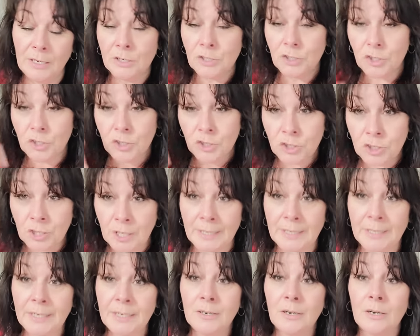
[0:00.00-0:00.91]

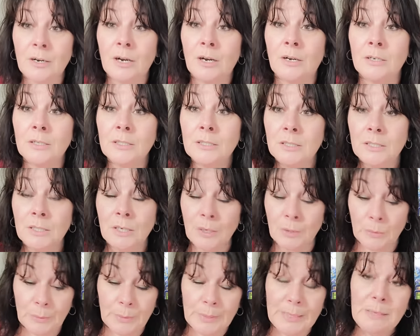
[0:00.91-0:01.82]
Shed it all.
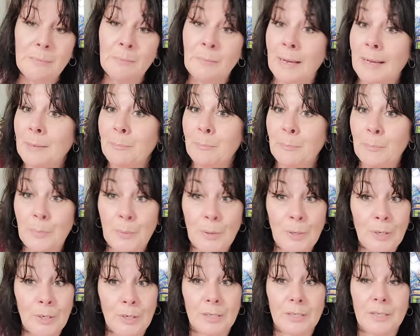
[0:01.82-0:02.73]
Read my
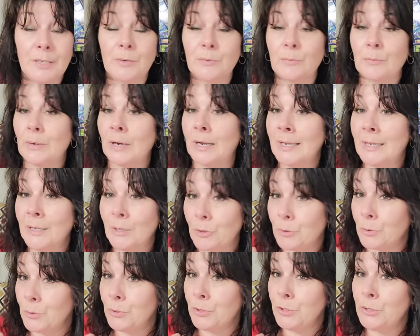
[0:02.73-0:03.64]
book, right?
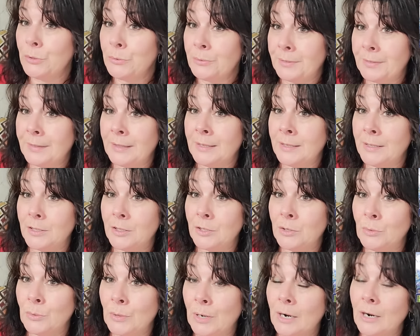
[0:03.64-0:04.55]
Who do you think
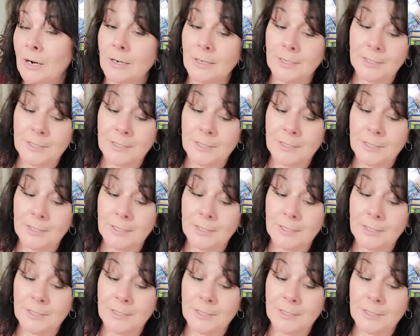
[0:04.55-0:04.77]
you are?